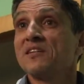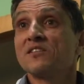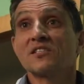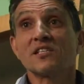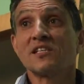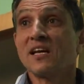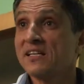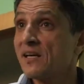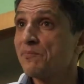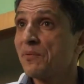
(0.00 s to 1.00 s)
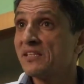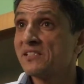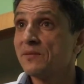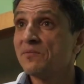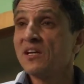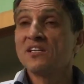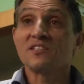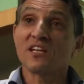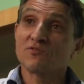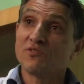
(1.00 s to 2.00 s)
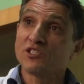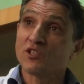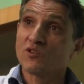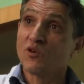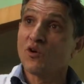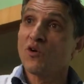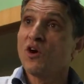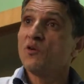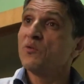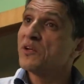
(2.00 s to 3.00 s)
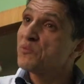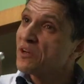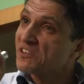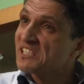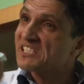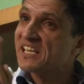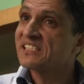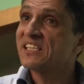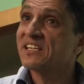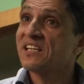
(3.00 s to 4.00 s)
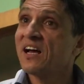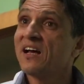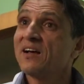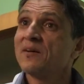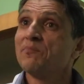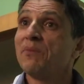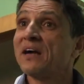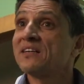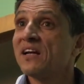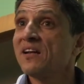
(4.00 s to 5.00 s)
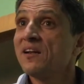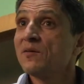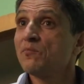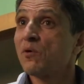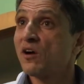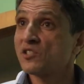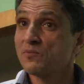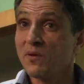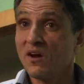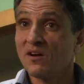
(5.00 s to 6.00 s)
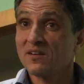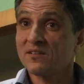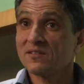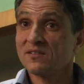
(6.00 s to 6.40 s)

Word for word: This is another principle that we should know when we are discussing the bundle branch block.